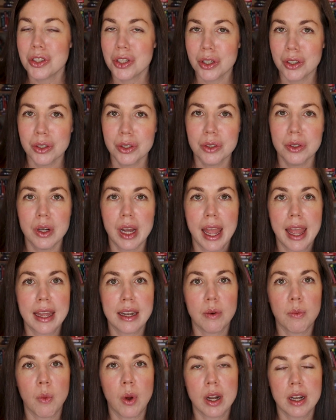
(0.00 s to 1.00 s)
II,
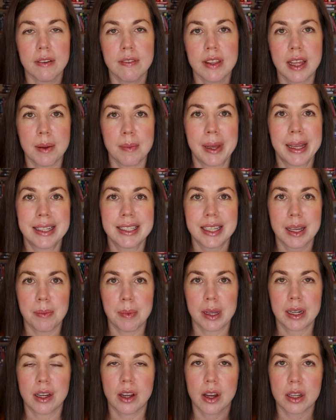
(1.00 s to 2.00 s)
and one of them ends up
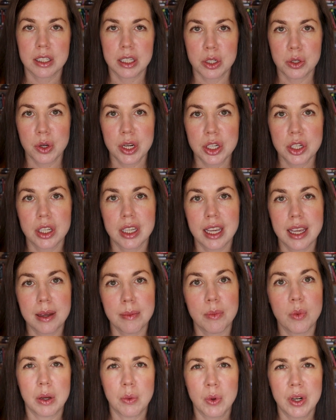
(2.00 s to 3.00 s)
in a concentration
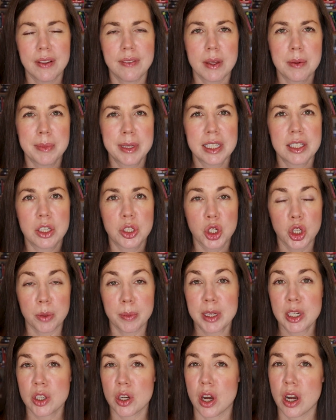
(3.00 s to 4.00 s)
camp. One of them is a
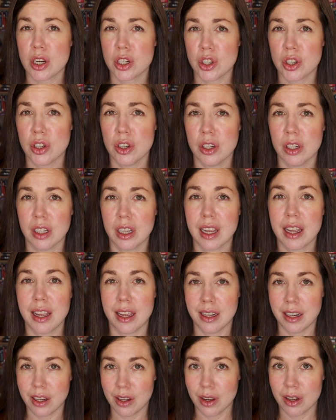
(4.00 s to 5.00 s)
German doctor
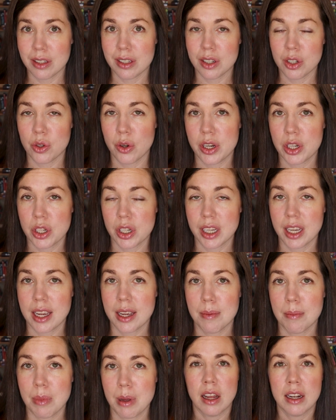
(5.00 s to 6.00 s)
in a concentration
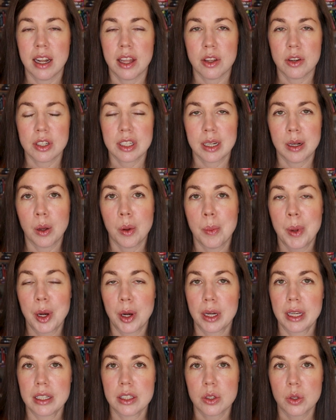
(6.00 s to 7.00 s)
camp. Another's an
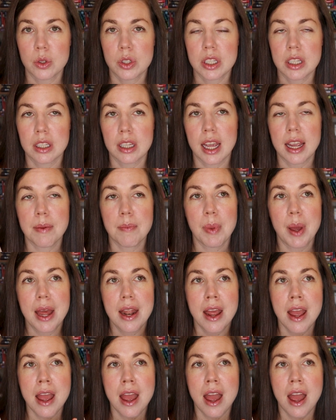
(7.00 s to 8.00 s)
American socialite, but
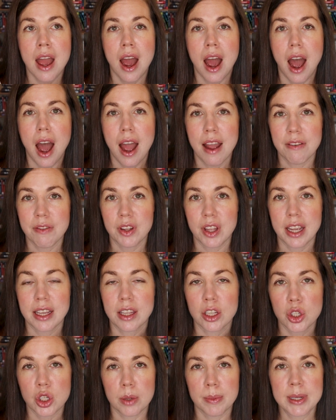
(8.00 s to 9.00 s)
I feel like
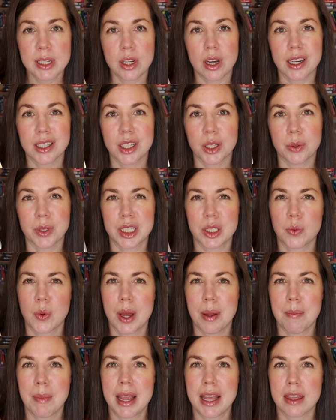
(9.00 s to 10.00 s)
the German doctor was
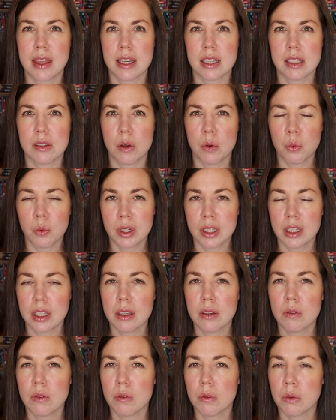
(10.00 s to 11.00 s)
what made this a
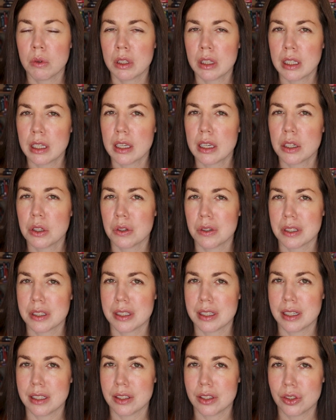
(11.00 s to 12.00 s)
really, really
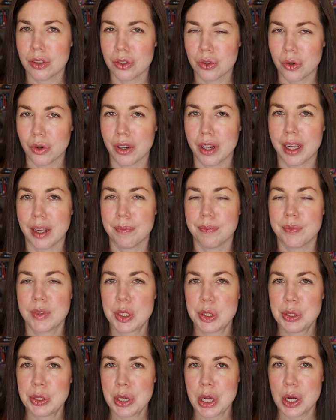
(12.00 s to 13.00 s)
interesting story.
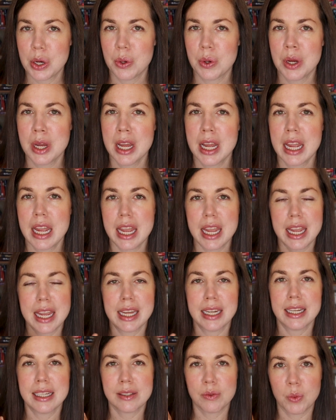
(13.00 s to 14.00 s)
So
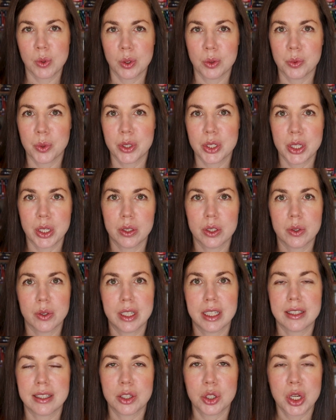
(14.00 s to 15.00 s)
it is World War II, so
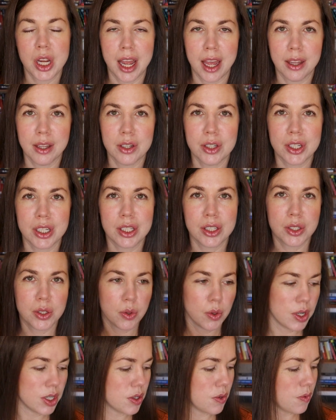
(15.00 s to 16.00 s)
it is a challenging
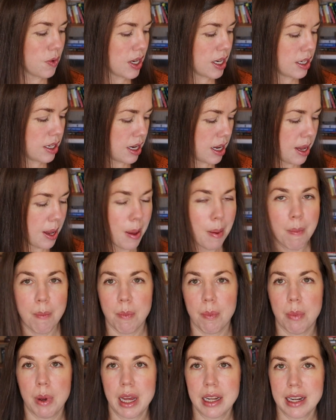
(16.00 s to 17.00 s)
story to read,
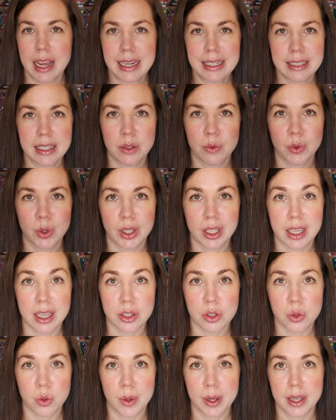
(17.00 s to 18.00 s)
but I did really
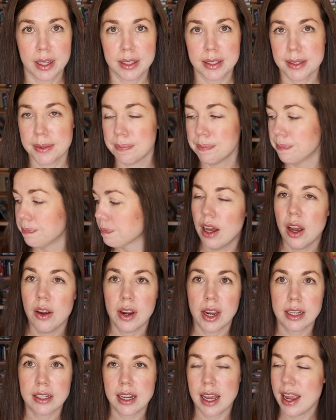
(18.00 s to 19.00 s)
enjoy it. All
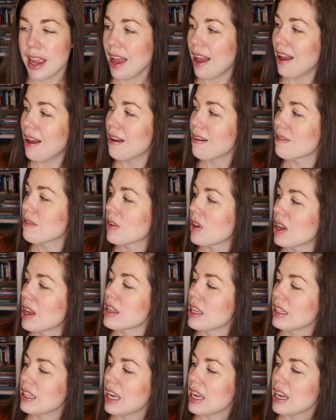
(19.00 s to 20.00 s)
right, I have
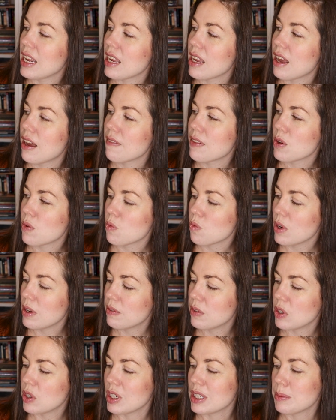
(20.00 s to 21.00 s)
The Lady of the
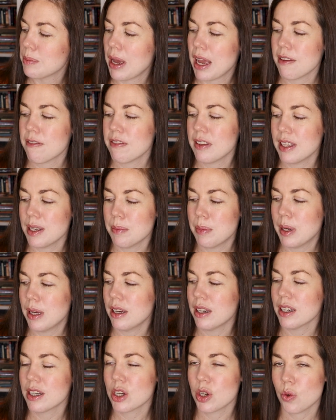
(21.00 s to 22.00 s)
Rivers by
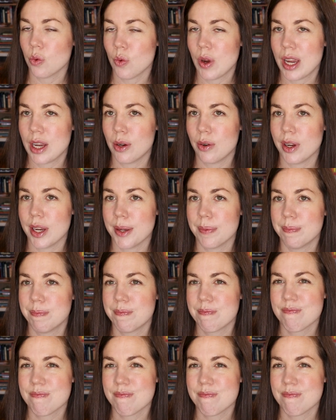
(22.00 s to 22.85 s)
Philippa Gregory.